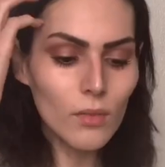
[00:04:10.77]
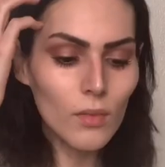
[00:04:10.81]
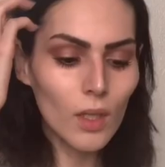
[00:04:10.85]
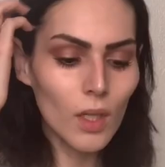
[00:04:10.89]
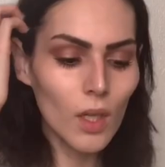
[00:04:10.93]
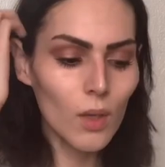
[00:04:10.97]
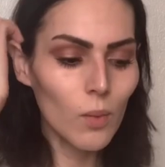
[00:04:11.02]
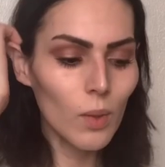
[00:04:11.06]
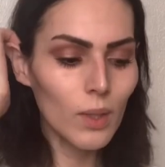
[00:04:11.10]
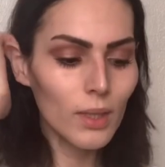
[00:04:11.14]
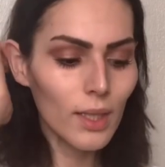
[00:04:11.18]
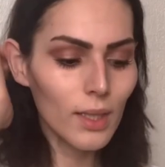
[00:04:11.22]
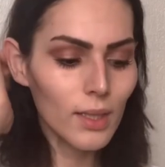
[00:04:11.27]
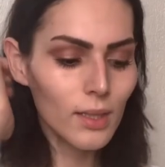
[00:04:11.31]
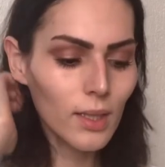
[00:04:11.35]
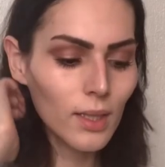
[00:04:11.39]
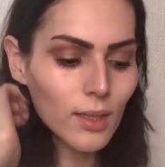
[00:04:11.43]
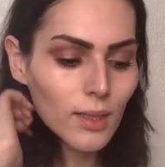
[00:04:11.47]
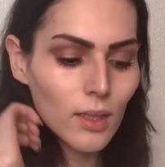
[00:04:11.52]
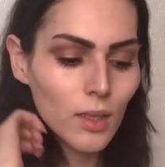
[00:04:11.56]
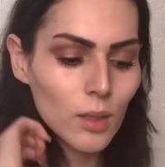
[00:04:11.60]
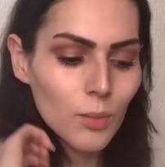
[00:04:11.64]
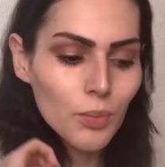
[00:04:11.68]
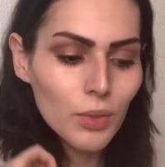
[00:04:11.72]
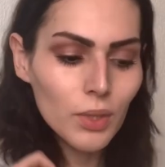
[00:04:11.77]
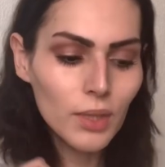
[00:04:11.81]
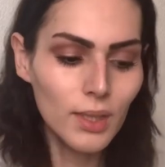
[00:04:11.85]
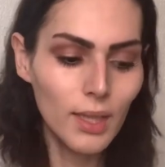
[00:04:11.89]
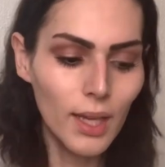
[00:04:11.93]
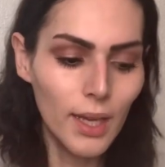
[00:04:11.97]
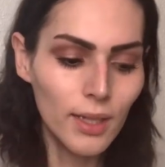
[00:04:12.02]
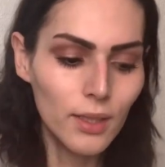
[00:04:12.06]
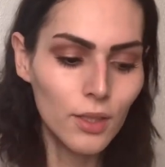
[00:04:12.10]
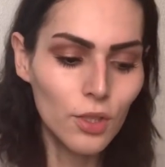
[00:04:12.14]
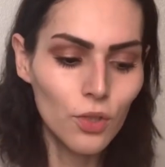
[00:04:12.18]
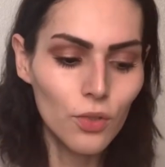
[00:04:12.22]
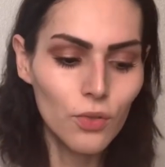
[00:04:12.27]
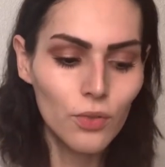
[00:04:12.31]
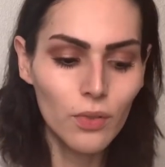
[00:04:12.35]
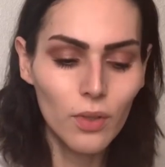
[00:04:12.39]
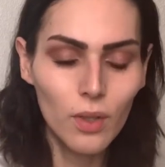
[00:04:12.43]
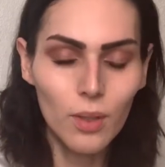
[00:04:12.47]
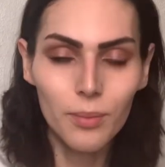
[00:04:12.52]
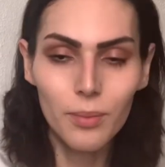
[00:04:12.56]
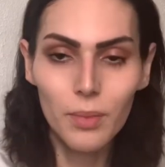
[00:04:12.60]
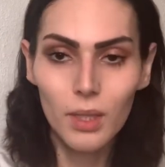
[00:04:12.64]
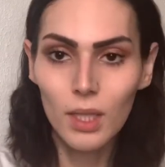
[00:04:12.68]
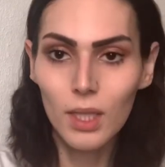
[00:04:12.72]
And what that does is protect you
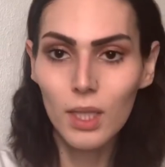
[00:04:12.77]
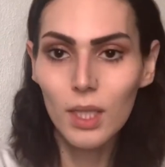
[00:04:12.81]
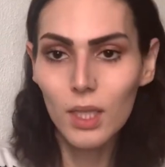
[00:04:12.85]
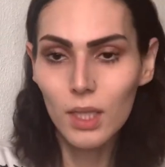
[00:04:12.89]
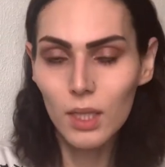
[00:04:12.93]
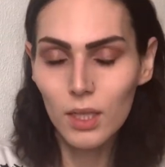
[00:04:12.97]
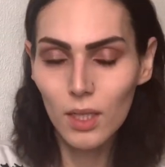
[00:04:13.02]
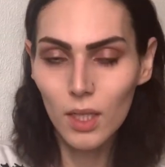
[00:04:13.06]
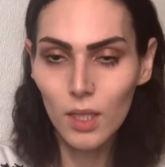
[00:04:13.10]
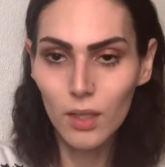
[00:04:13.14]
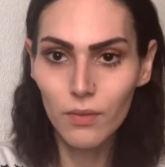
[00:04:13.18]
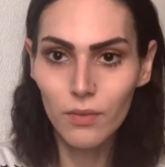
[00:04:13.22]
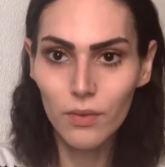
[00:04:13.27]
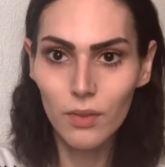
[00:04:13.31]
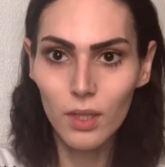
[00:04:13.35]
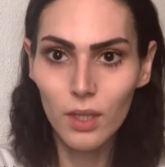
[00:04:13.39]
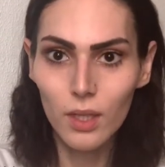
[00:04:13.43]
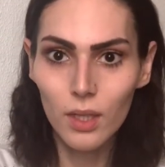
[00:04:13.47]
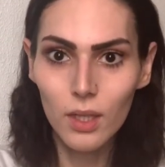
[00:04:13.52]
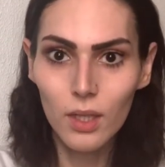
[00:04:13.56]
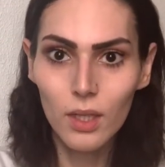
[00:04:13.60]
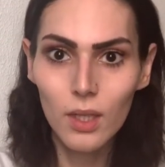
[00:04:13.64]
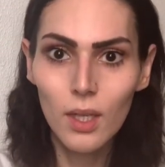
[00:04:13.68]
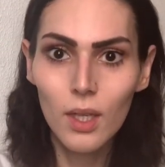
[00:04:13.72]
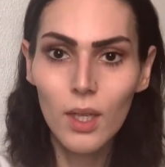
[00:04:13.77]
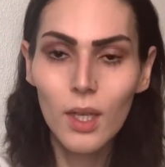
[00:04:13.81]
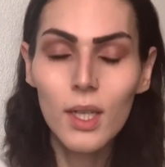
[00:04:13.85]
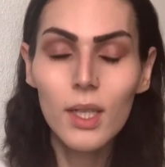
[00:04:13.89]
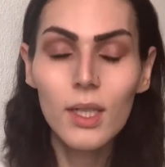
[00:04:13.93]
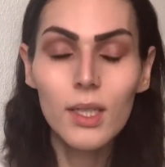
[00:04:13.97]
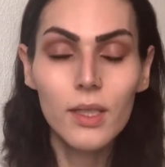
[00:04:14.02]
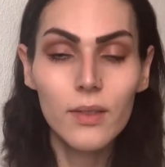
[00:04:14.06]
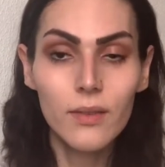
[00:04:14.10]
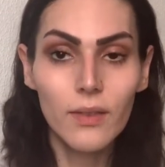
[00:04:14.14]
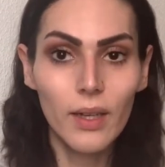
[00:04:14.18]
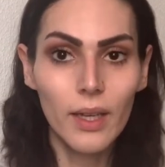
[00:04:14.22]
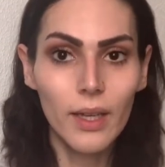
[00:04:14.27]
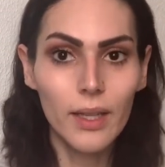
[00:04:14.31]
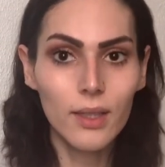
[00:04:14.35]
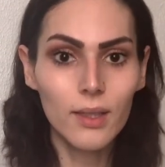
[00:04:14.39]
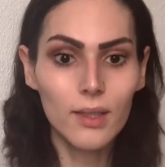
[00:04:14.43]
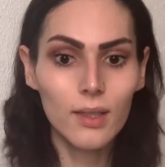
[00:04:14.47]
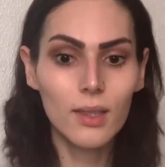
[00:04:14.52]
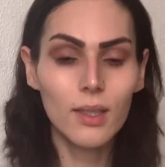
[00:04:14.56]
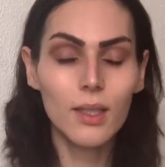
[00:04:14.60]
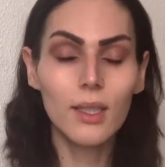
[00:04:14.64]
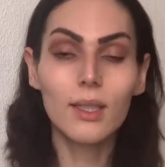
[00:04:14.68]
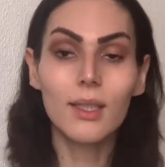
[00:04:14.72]
from the heat of the device,
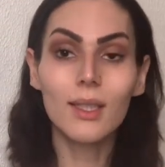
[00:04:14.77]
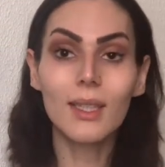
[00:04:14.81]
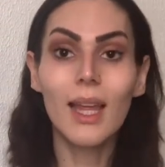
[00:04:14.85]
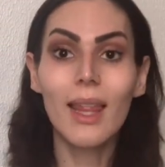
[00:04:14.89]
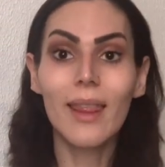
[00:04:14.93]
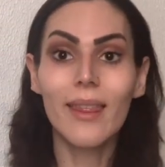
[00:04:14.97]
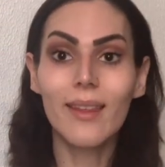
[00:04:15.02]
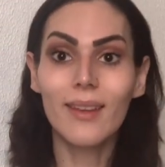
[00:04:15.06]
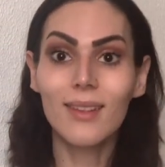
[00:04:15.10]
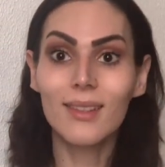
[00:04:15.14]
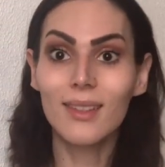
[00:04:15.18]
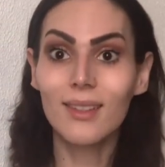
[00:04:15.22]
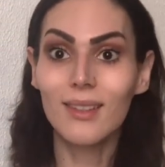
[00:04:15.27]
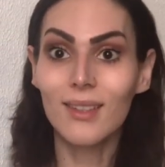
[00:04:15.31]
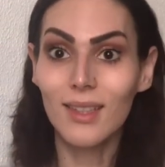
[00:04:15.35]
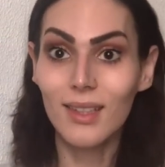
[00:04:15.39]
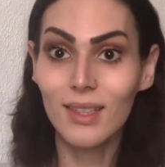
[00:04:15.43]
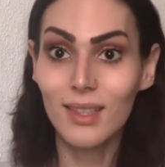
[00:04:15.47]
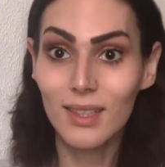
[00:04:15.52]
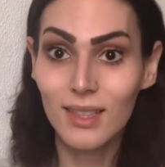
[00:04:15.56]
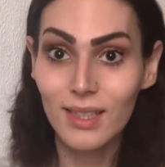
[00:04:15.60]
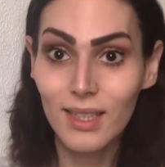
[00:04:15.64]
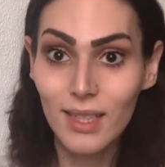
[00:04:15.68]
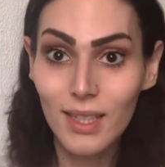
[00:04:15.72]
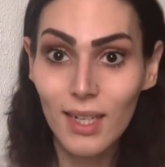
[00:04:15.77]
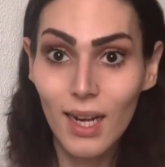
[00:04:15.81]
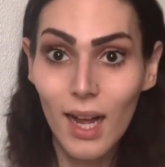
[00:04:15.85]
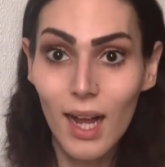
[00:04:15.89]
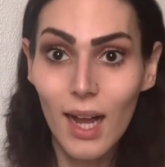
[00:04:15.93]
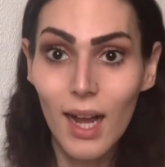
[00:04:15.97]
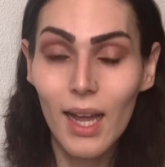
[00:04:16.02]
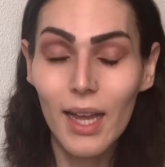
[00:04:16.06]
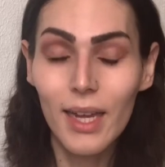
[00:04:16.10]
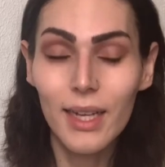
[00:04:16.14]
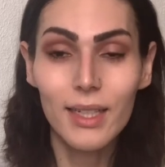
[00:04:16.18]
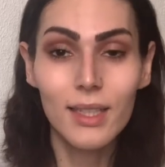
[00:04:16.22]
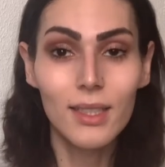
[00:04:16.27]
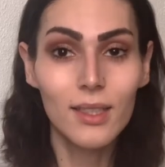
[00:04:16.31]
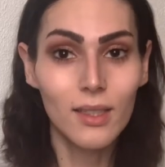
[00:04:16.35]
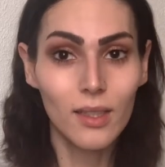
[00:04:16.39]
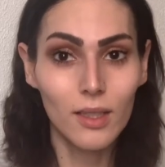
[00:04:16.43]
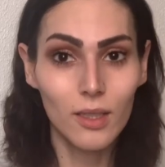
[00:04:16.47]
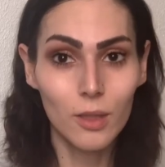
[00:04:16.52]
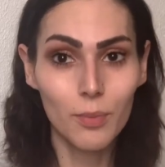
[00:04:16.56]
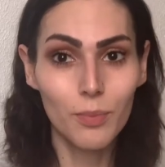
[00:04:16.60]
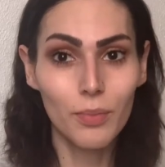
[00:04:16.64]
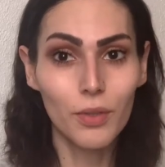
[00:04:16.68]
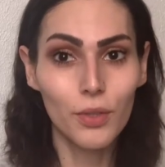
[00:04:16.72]
because this does get hot and it does
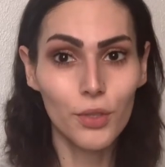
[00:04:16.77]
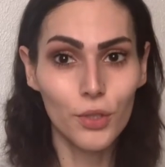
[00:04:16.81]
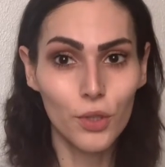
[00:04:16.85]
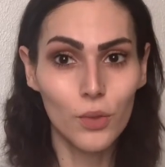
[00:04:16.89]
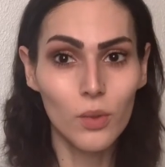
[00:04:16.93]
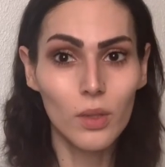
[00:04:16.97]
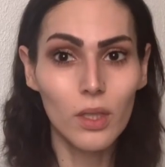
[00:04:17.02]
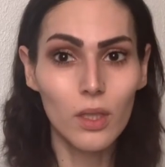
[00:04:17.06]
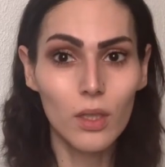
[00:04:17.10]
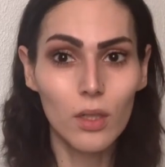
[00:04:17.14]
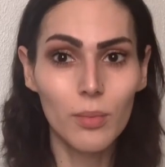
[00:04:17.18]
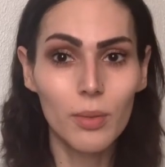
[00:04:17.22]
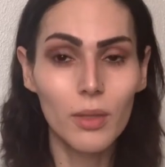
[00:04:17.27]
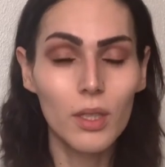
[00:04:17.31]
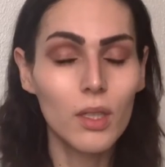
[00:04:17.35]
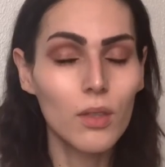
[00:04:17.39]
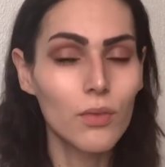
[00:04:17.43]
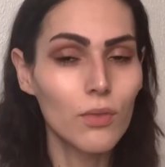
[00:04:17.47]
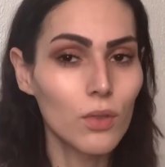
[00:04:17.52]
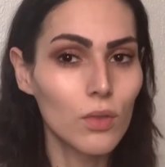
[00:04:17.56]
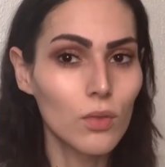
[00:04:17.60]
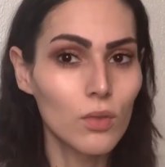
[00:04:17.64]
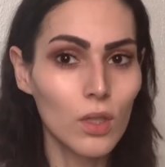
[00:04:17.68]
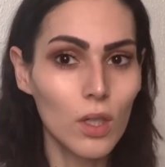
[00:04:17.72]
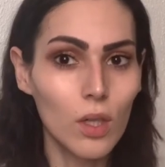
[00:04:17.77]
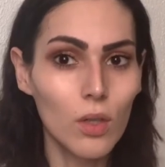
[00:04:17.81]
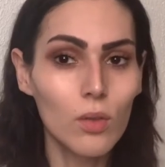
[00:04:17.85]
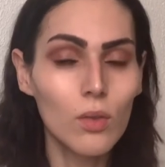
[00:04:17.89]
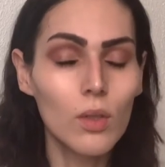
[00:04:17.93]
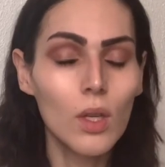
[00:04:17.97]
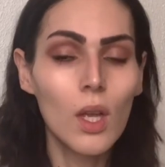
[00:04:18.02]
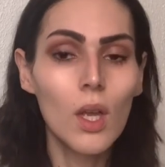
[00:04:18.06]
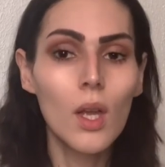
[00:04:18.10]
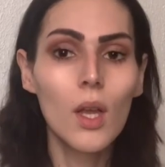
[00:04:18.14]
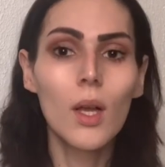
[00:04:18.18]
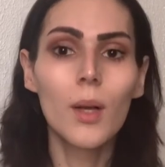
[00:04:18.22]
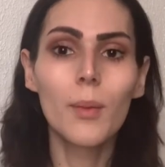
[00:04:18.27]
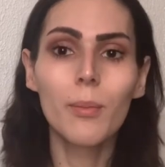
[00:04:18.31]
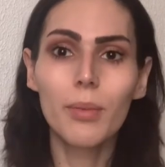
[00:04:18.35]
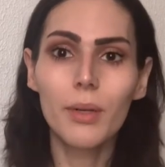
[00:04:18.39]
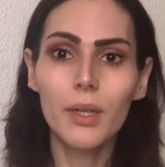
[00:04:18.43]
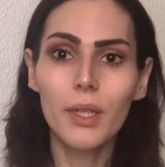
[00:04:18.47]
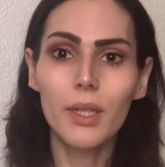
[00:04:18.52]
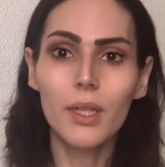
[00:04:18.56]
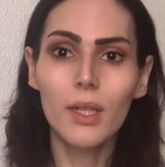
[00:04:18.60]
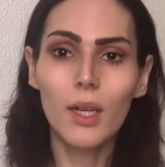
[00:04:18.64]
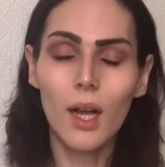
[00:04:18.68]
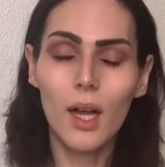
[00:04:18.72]
burn you a little bit if you don't put
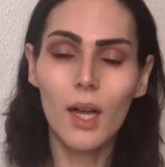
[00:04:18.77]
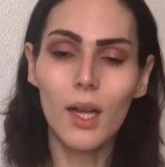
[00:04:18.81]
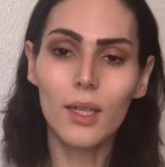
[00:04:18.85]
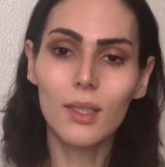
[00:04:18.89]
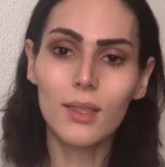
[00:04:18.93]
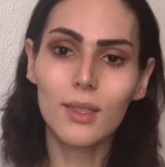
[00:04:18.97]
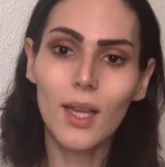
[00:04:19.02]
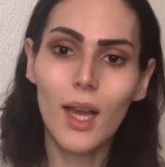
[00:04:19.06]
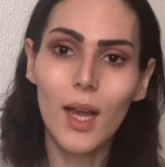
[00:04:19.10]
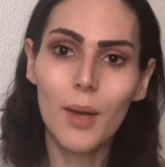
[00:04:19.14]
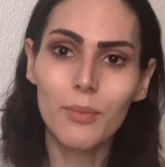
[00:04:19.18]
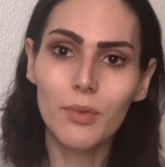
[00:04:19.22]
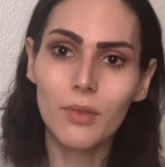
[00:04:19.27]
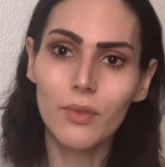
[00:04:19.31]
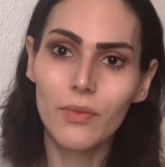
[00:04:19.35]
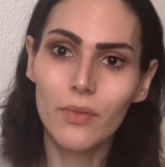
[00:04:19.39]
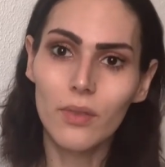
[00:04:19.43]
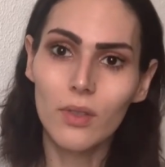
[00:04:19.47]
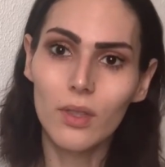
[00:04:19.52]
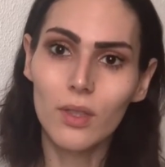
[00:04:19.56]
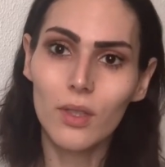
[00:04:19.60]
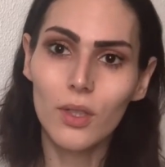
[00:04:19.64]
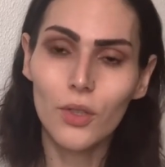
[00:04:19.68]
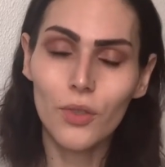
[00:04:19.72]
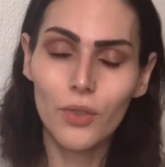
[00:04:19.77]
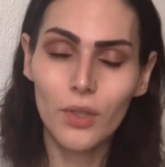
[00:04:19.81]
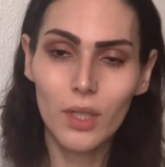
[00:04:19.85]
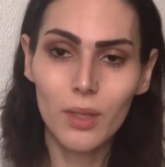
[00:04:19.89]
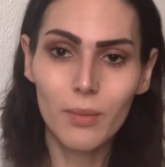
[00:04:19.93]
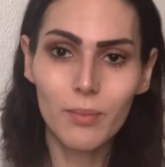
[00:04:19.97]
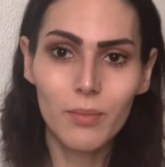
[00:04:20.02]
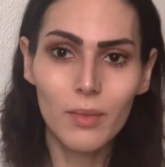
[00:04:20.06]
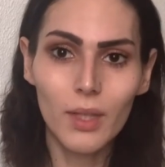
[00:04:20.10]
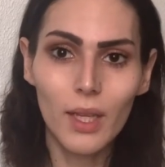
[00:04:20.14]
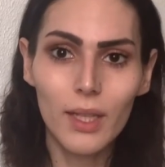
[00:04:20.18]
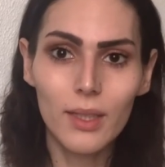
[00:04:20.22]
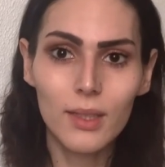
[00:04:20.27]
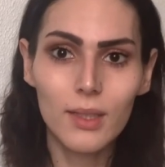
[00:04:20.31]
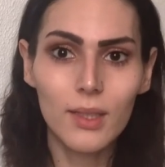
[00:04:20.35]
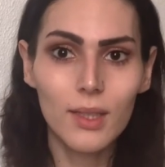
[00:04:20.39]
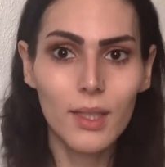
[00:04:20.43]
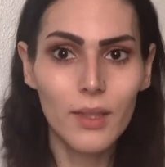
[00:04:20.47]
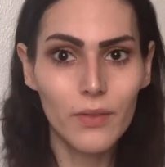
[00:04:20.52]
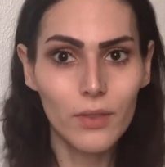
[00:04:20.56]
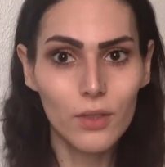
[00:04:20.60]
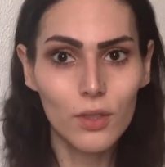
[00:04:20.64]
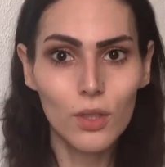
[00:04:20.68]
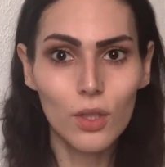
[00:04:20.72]
it on top of the cream that's
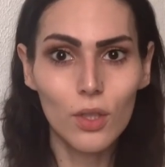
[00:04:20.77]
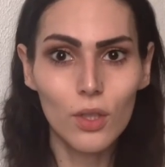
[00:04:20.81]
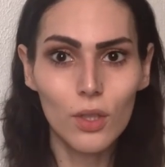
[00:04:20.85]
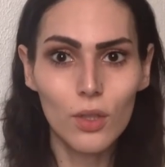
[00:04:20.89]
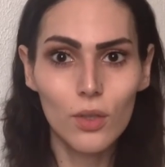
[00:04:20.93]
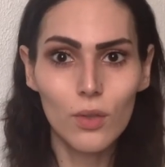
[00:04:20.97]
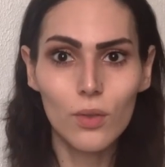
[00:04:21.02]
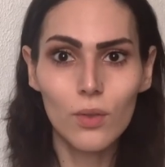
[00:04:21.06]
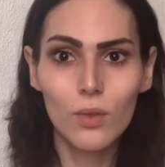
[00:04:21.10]
given to you.